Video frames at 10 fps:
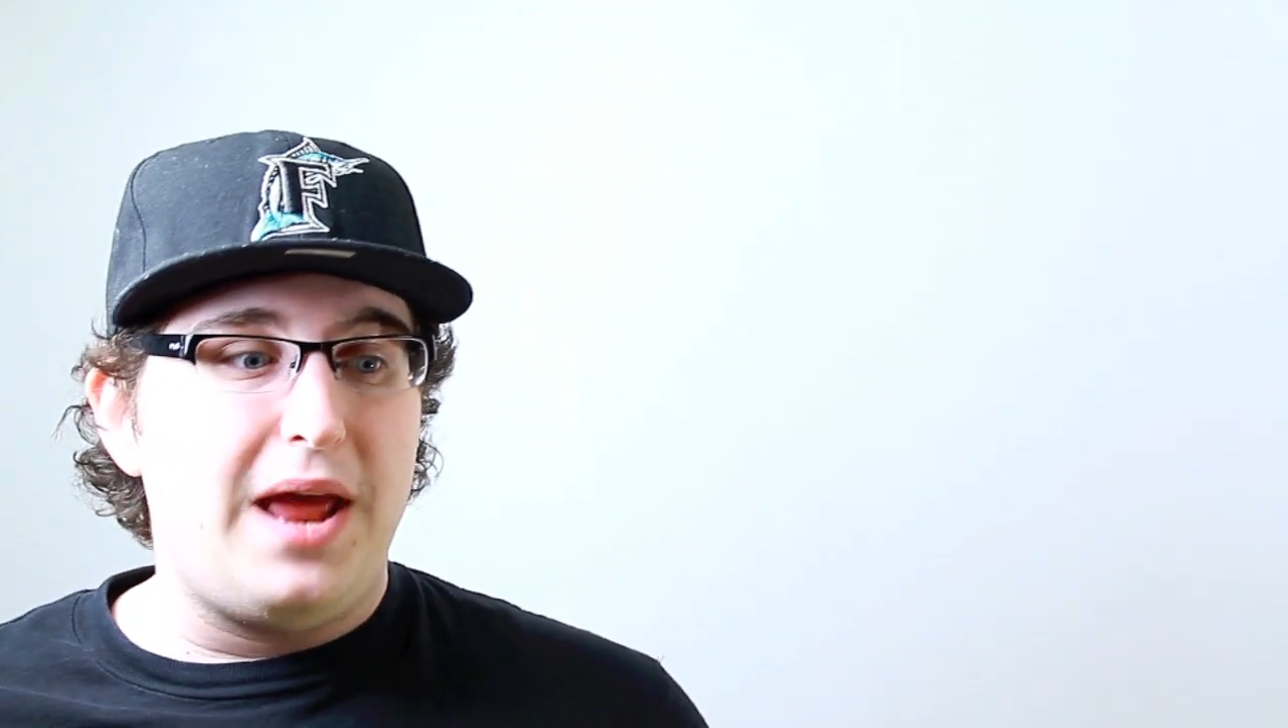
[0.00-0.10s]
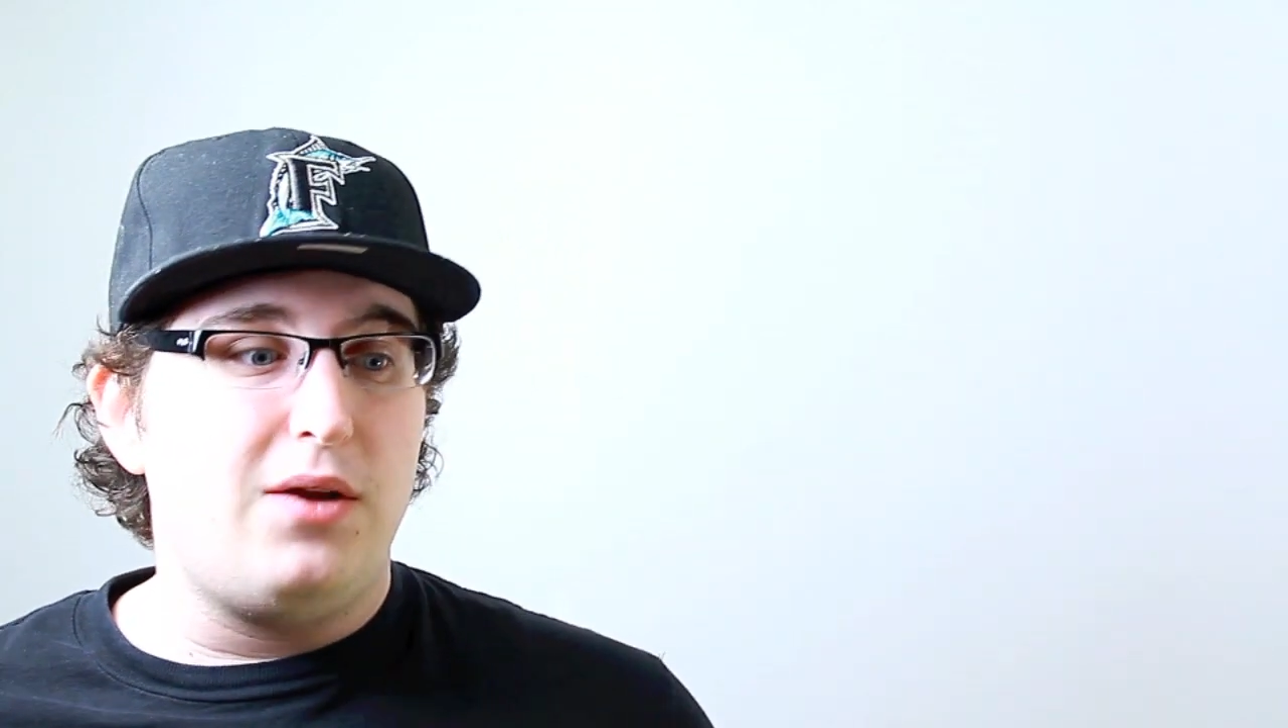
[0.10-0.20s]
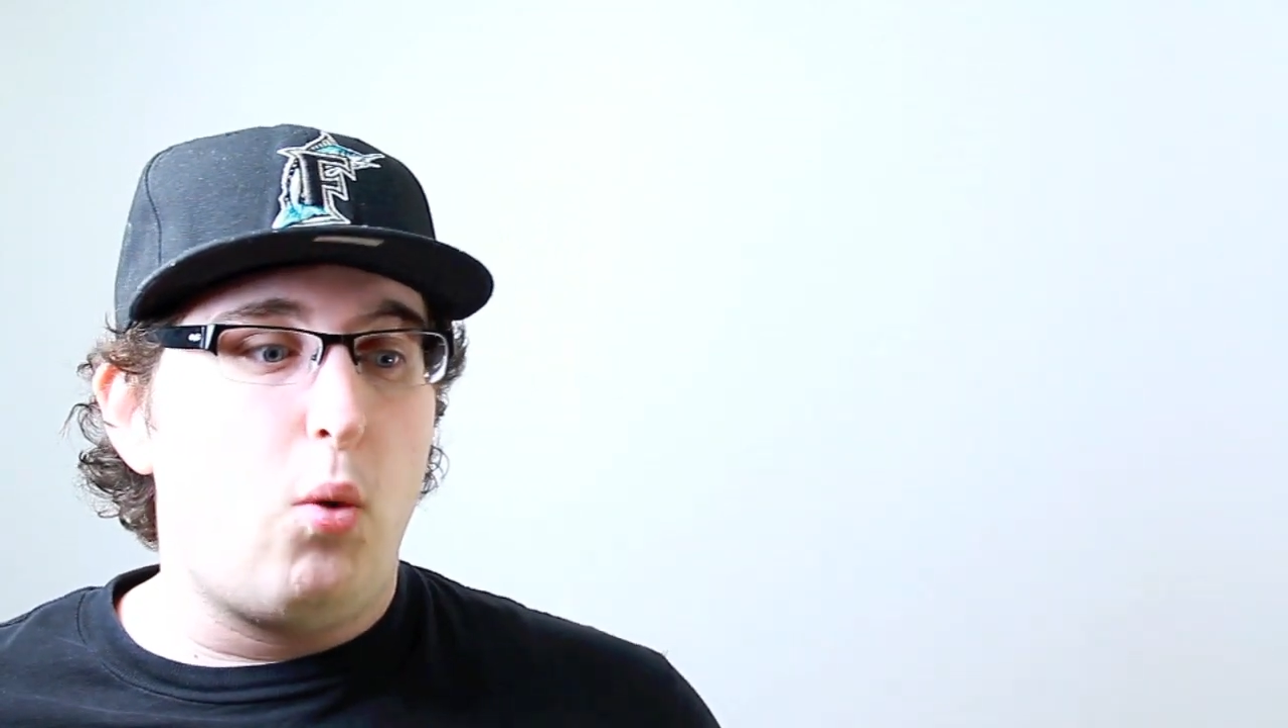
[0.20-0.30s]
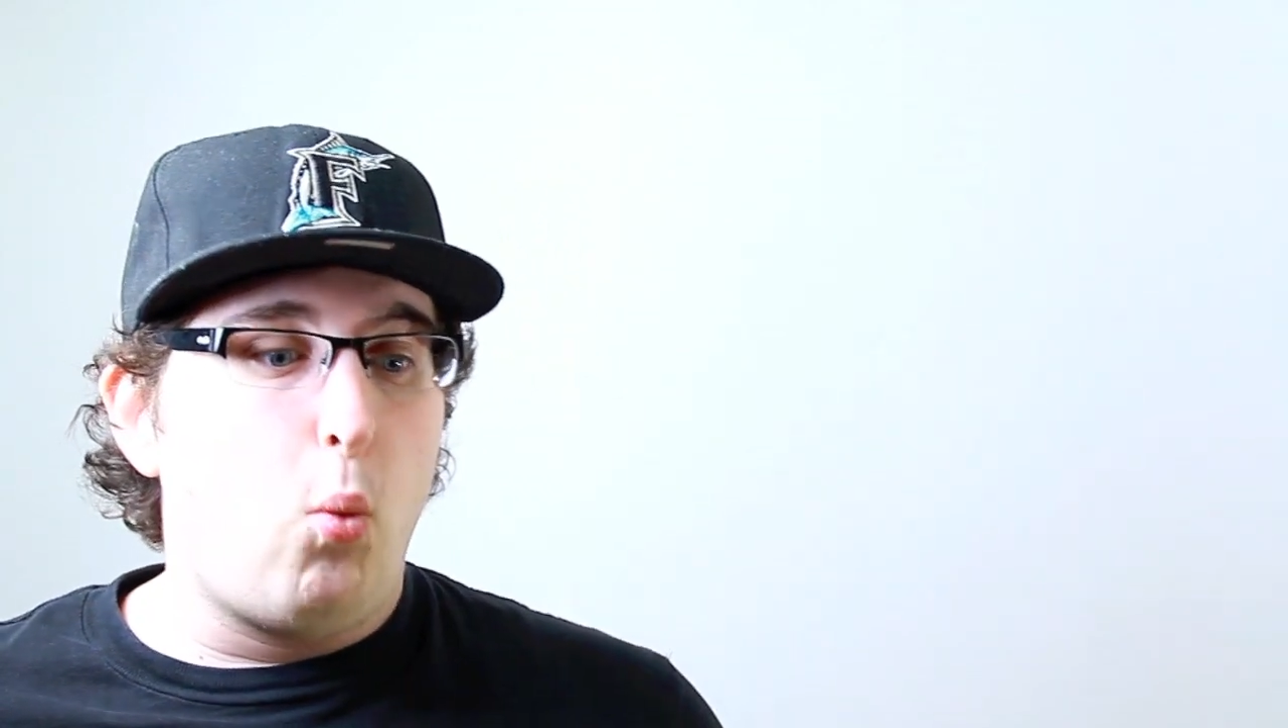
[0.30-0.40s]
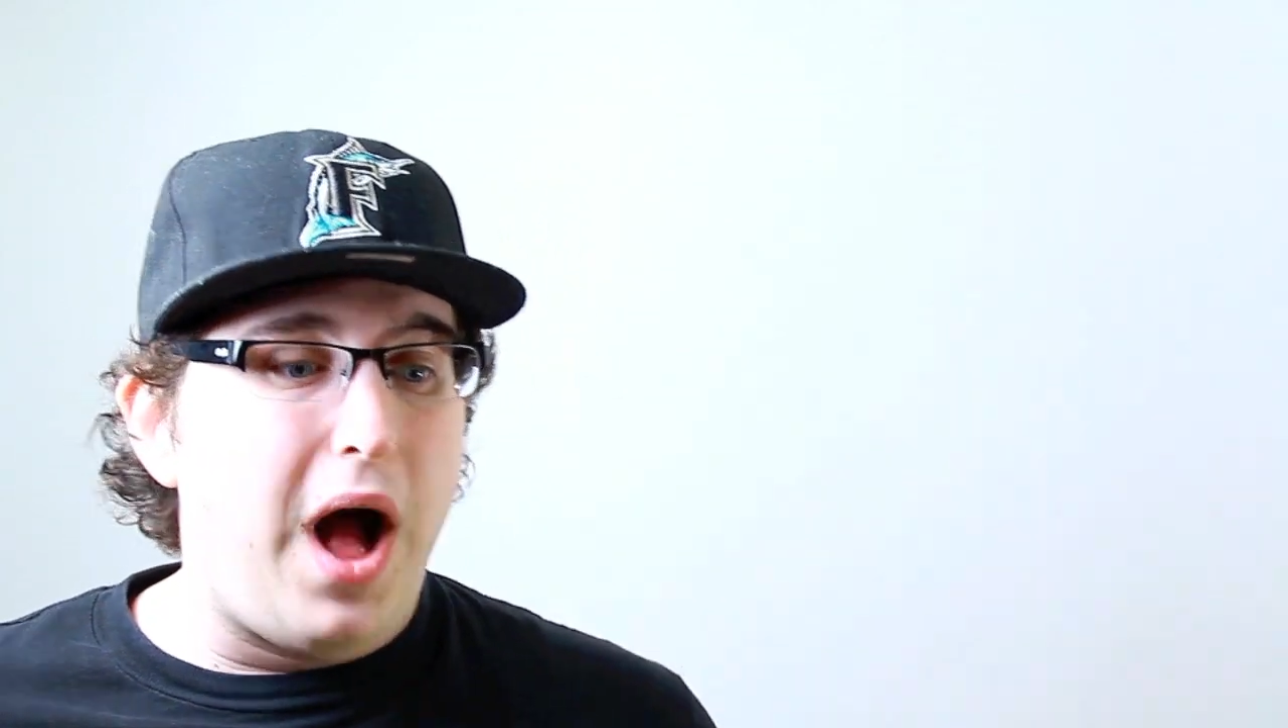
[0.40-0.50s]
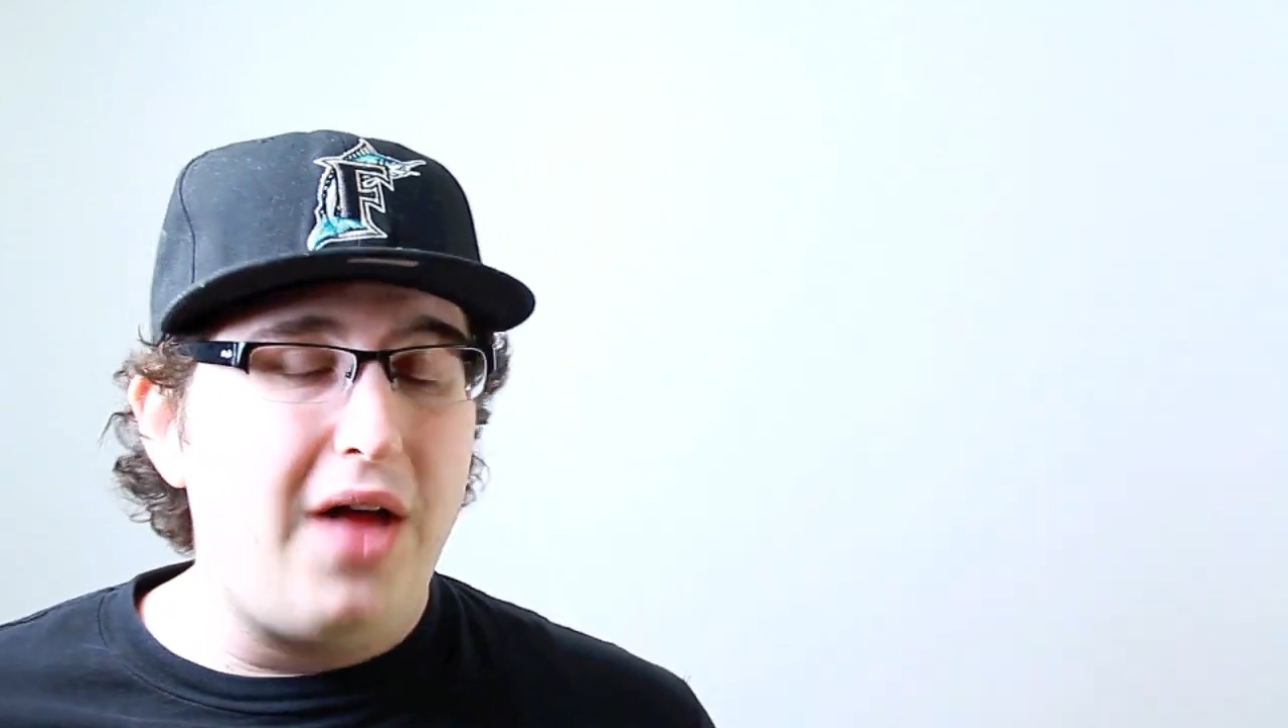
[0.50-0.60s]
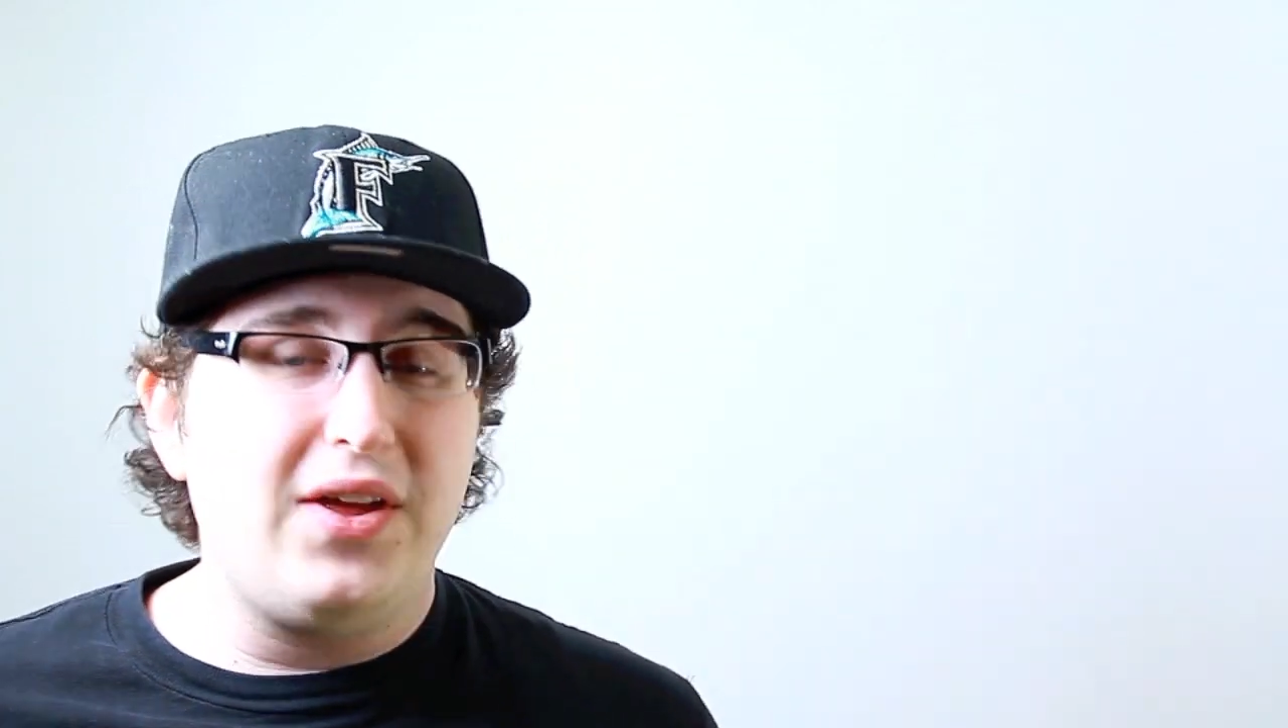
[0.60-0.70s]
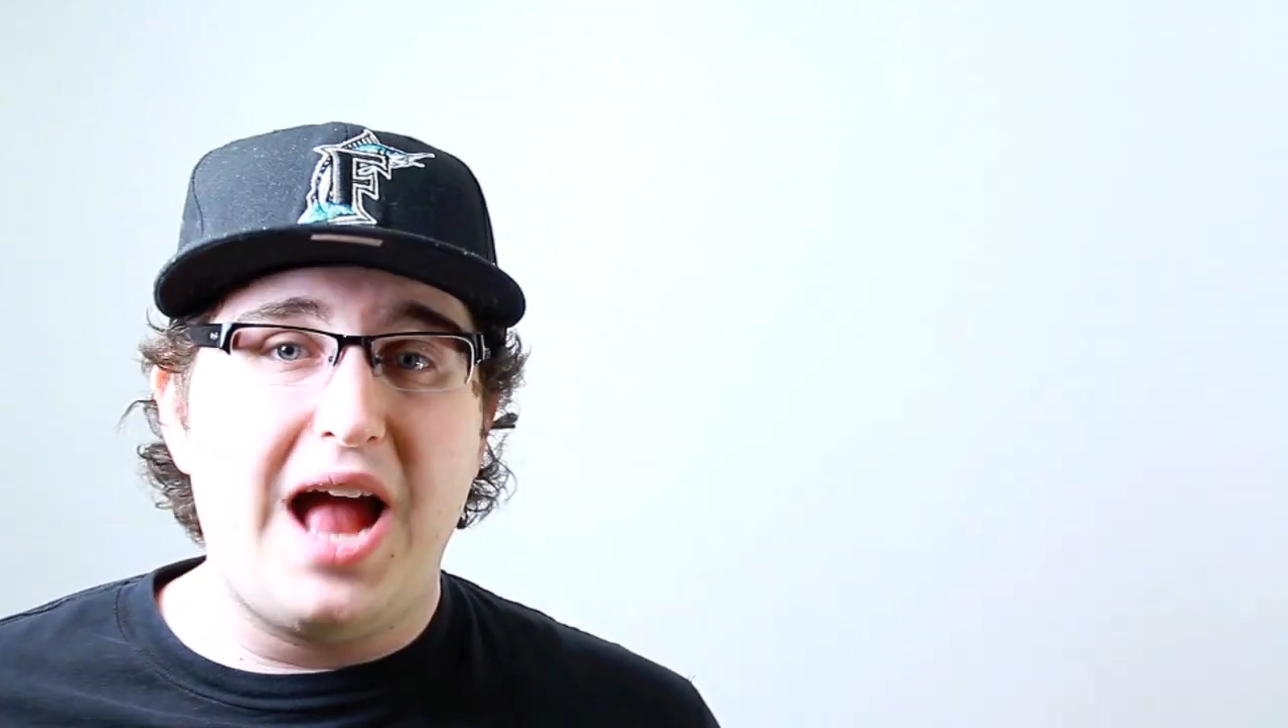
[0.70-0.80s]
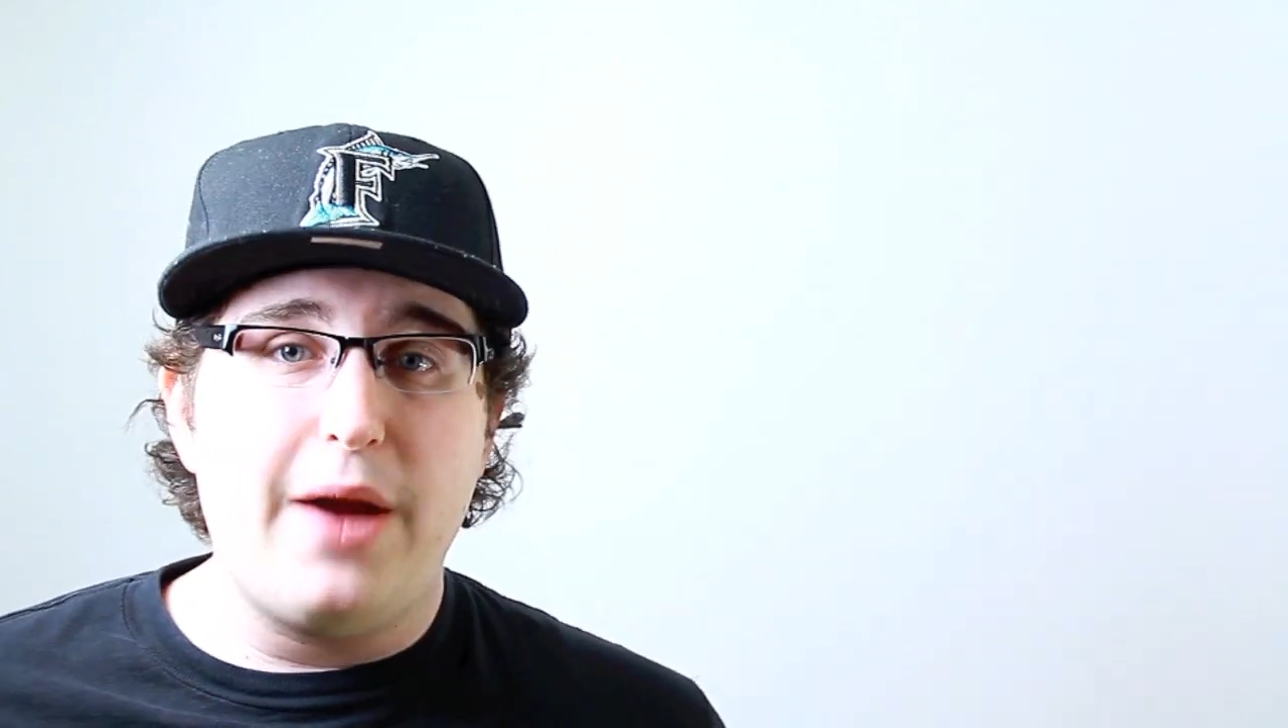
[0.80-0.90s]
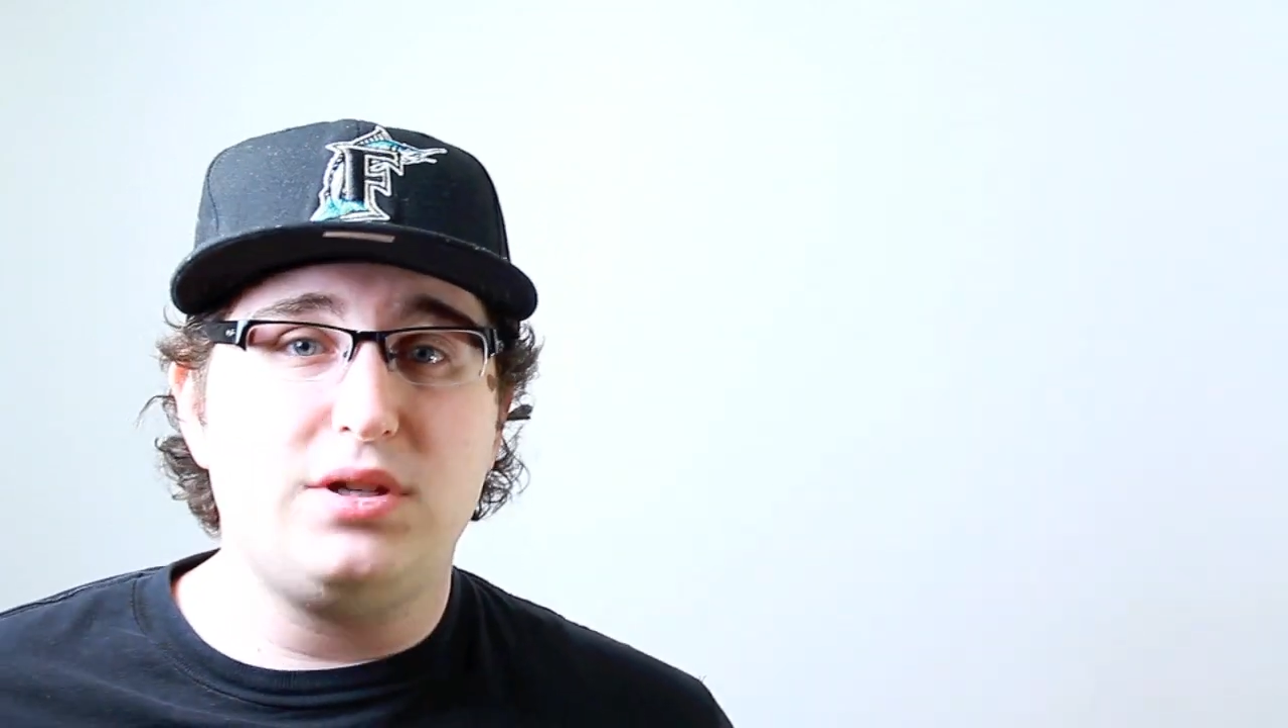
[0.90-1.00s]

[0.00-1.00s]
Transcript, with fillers: and while the guy